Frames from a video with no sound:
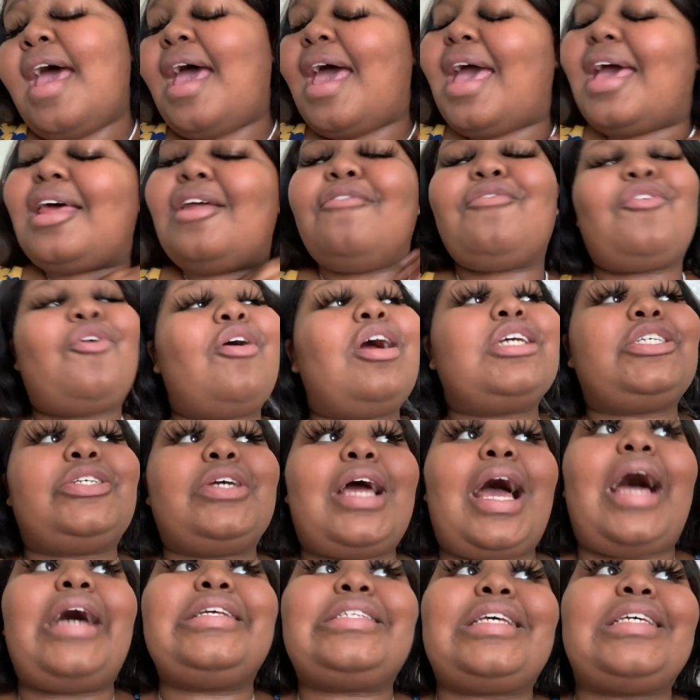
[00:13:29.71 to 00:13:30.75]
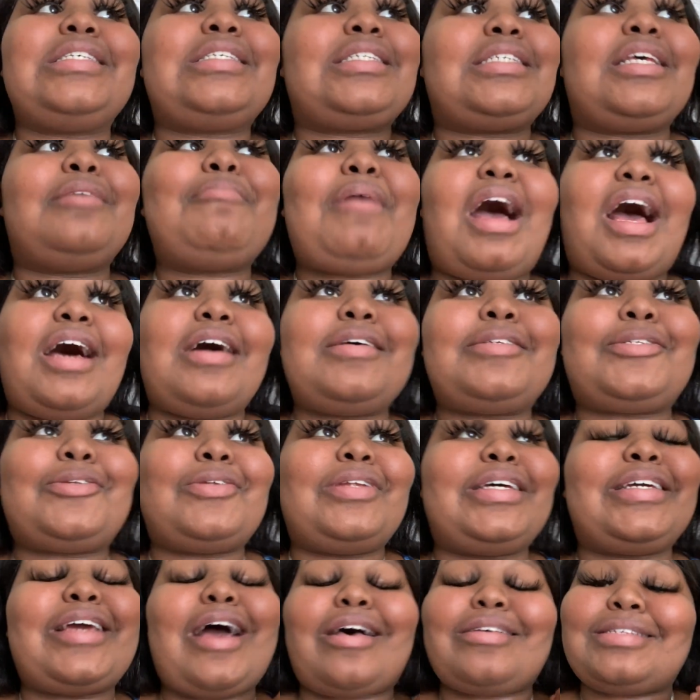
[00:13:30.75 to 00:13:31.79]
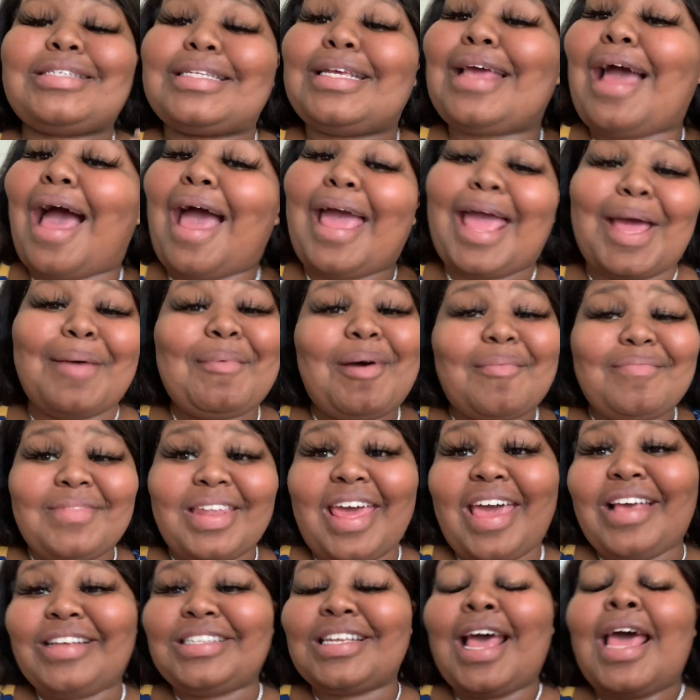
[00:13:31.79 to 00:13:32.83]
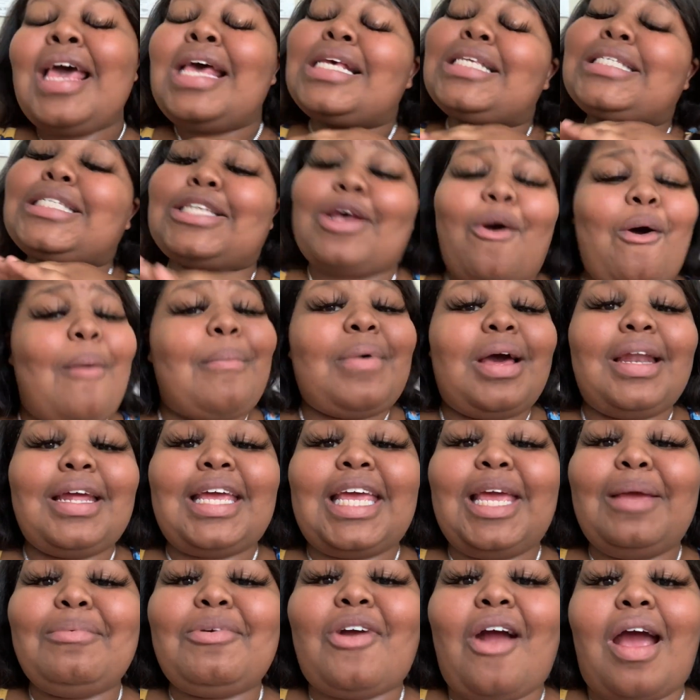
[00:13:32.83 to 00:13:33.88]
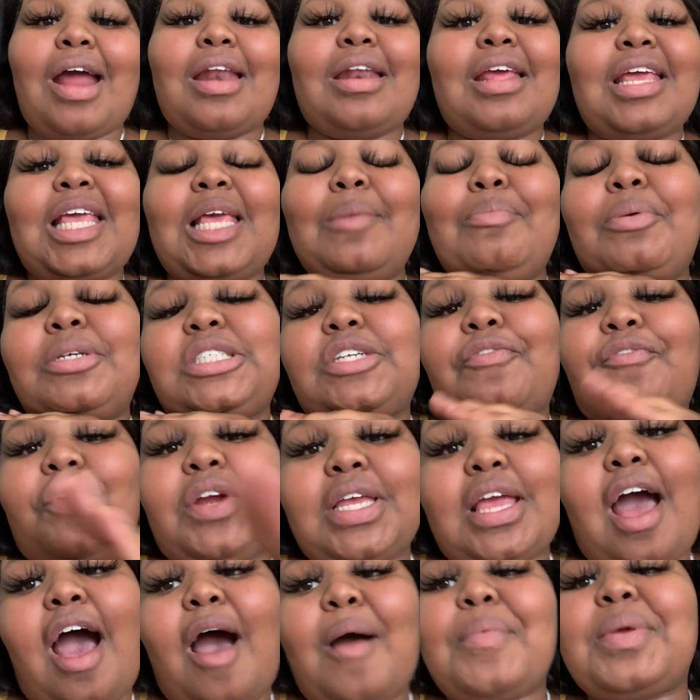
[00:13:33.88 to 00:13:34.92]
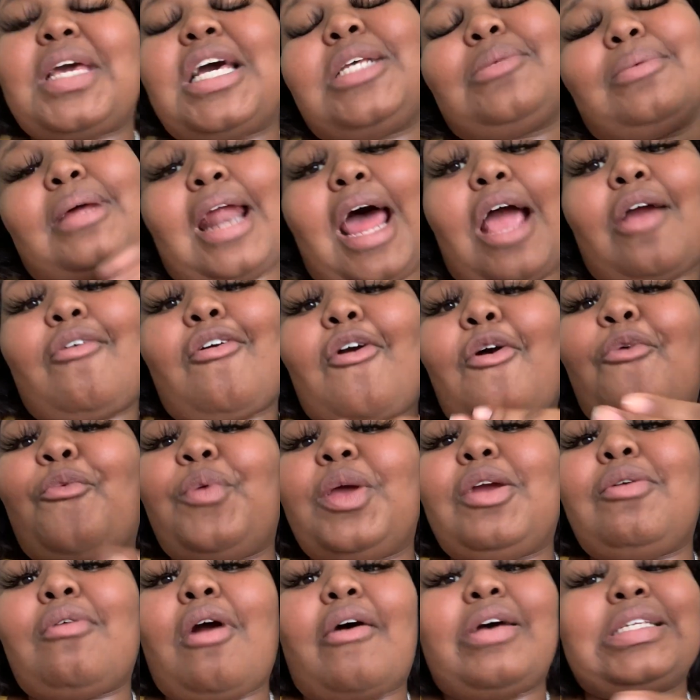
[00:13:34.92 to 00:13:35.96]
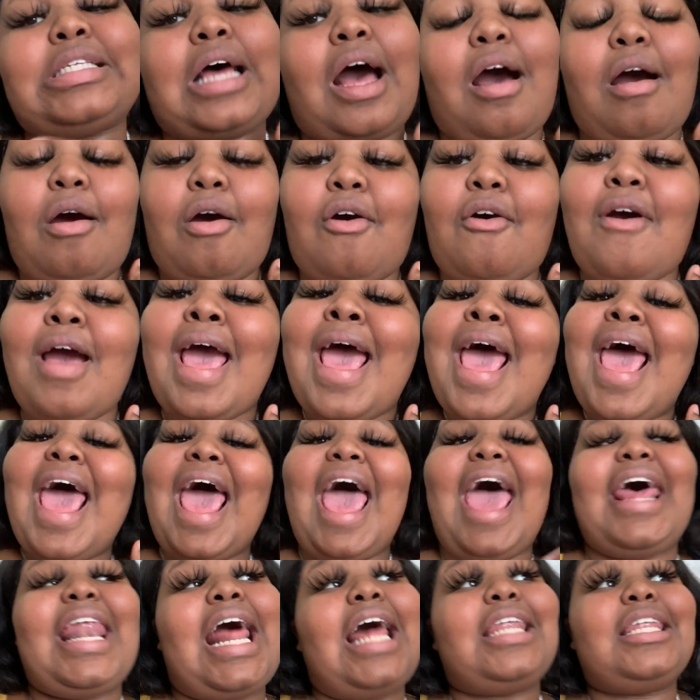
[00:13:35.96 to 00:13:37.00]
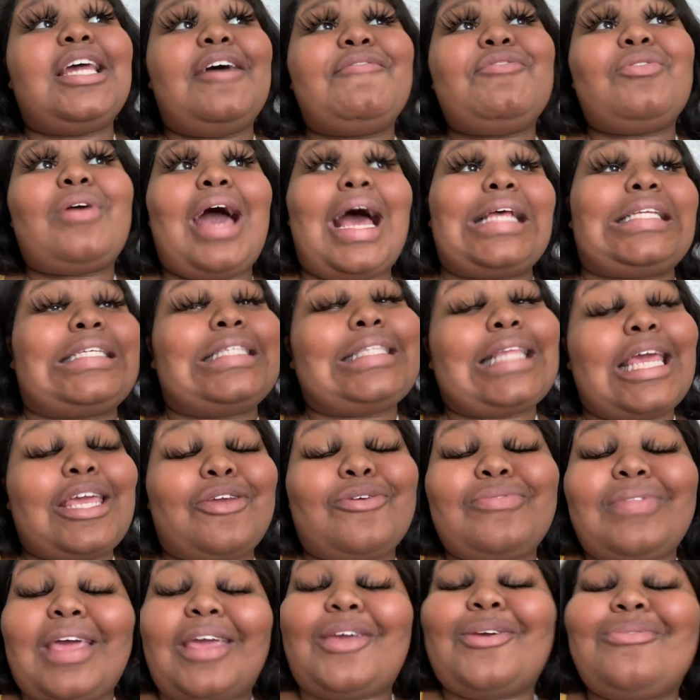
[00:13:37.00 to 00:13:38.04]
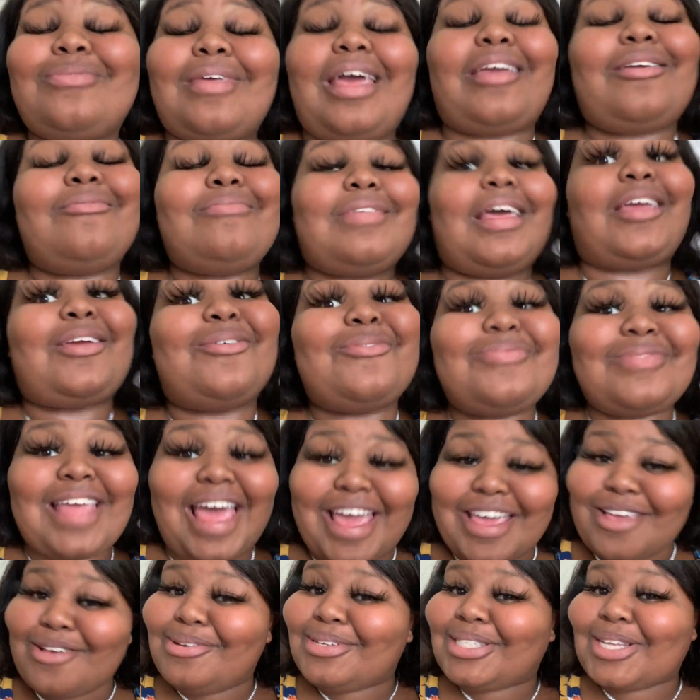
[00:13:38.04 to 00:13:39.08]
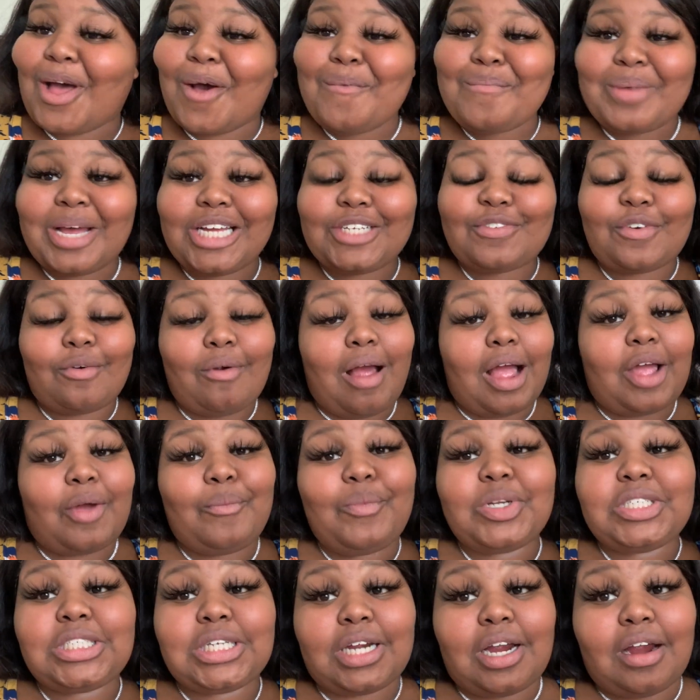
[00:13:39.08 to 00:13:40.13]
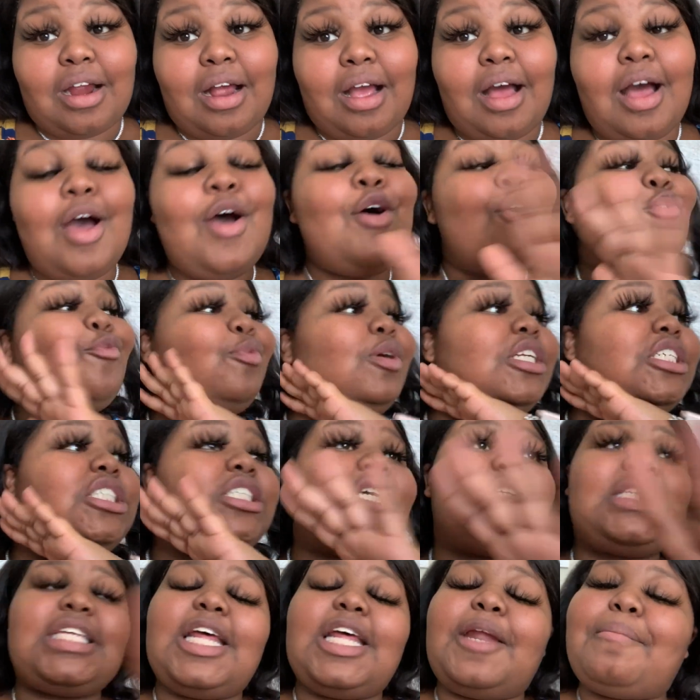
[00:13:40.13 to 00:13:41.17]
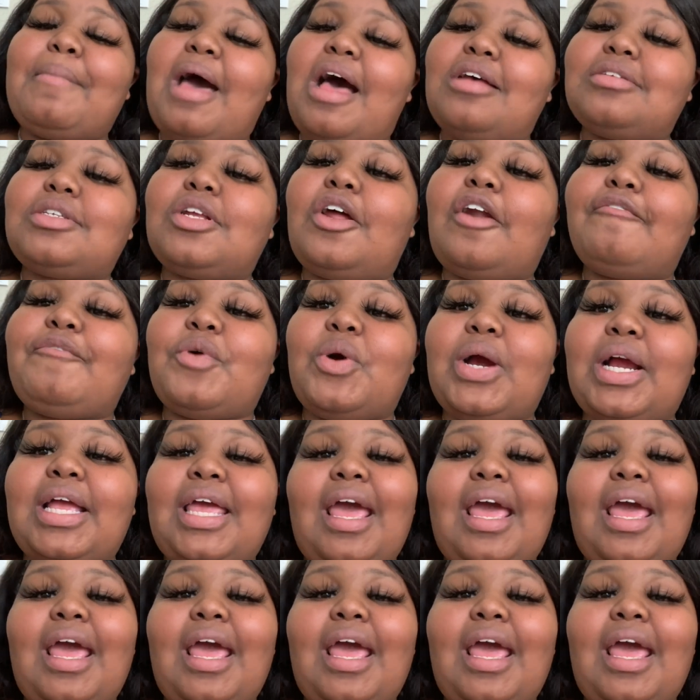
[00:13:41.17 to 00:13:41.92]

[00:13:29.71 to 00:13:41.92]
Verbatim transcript: And of course you guys can see my hustle and y'all see I am up next, so I'm gonna keep grinding and keep pushing for y'all, because when I grow, we grow as a whole. And I love you guys, and thank you thank you thank you thank you thank you so much for rocking with your girl. We just hit a milestone of four